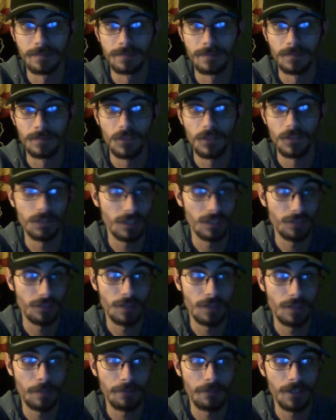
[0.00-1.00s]
Which one do
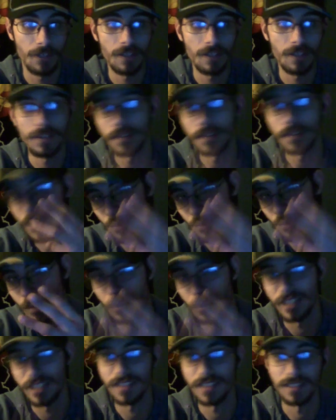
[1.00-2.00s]
I prefer? The
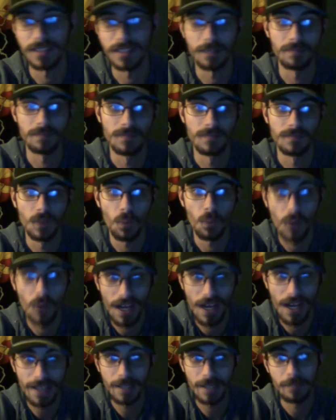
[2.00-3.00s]
three-way system.
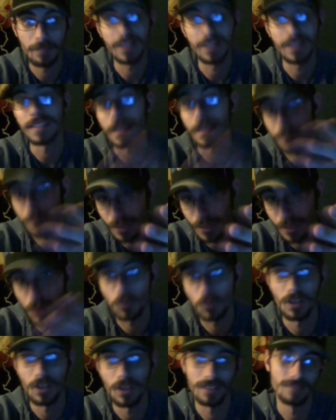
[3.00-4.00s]
Why? Because I built
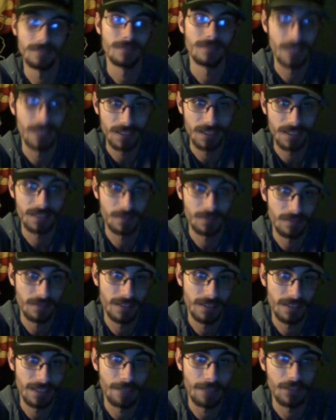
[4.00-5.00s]
one this
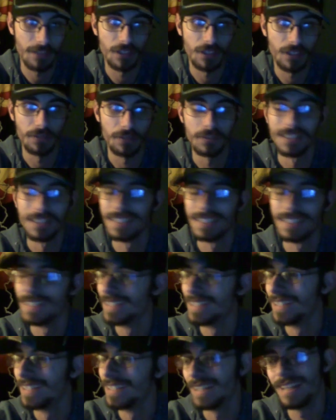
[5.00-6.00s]
afternoon.
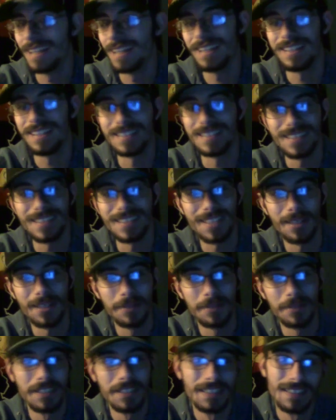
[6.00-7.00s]

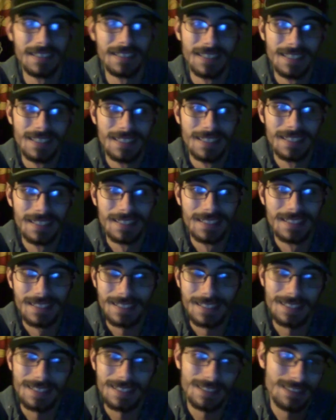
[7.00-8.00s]
So,
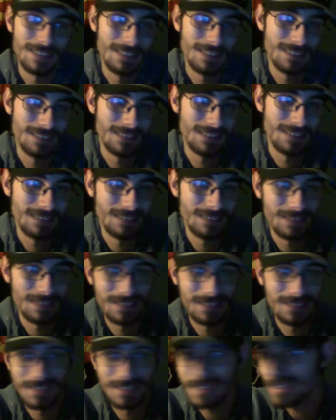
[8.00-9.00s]

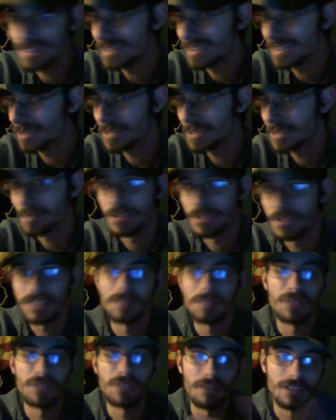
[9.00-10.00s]
it's all about
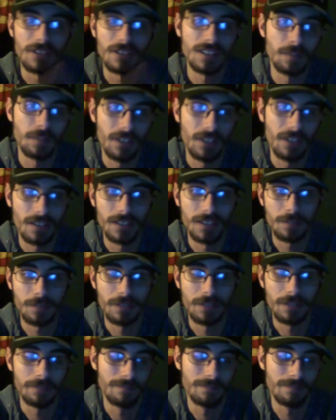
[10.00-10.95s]
personal preference, to be honest, but